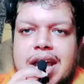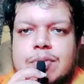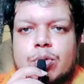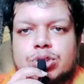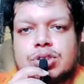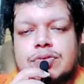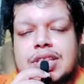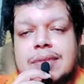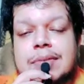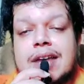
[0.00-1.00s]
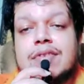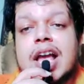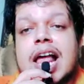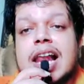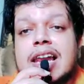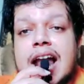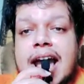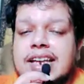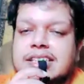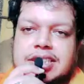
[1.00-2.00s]
and most of them have
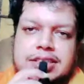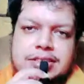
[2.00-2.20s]
liked